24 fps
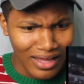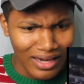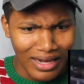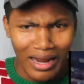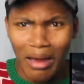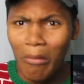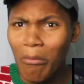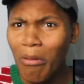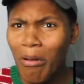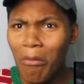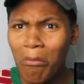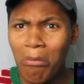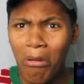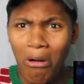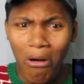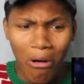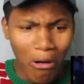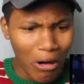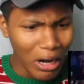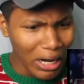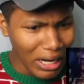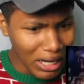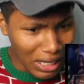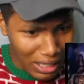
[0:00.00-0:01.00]
No, my
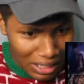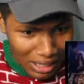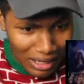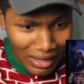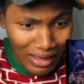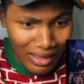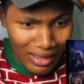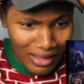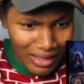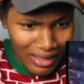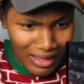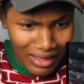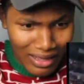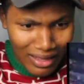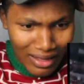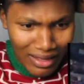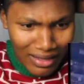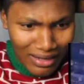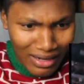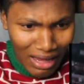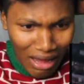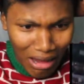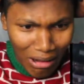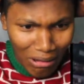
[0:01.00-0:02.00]
boy.
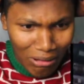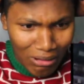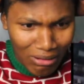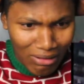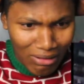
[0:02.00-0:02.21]
No.